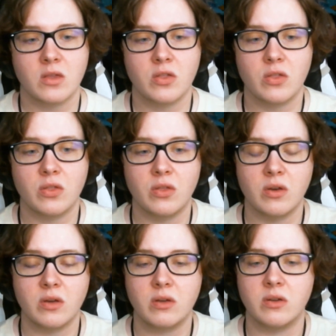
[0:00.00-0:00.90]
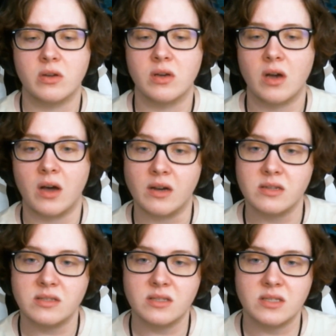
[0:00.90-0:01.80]
the
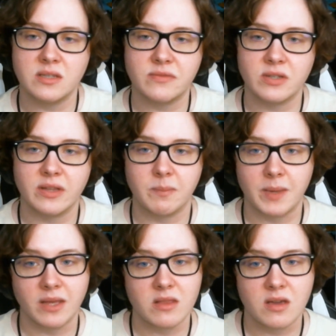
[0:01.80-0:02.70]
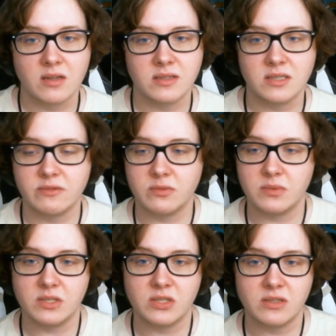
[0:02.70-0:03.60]
gods in different like pantheons and different
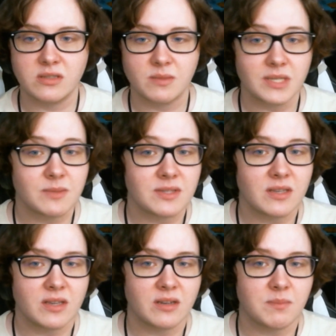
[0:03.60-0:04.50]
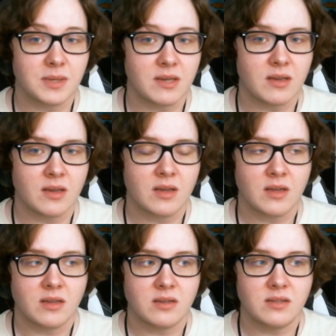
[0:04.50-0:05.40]
religions. Sometimes they can be
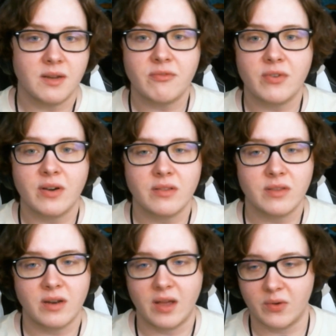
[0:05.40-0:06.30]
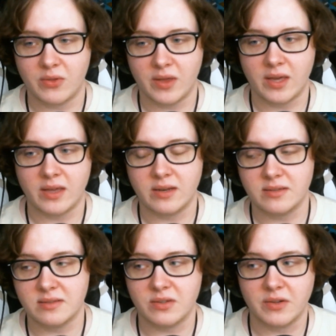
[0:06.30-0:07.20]
different than how they
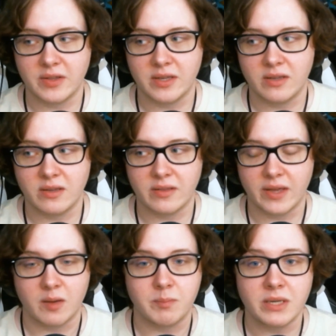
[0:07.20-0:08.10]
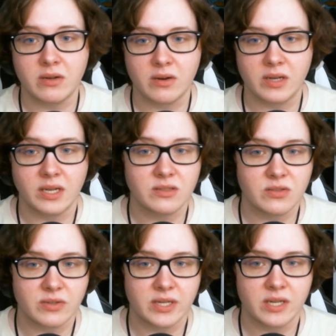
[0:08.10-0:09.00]
necessarily like appear in
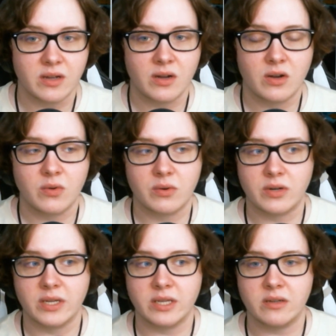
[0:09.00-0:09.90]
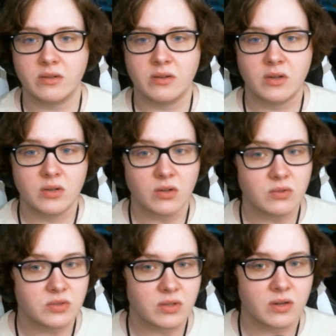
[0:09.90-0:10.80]
history or in
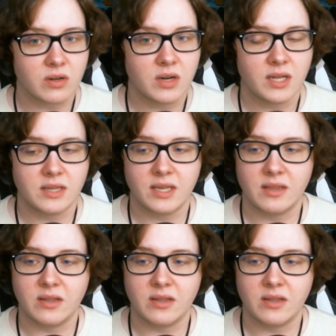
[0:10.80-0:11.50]
culture. Like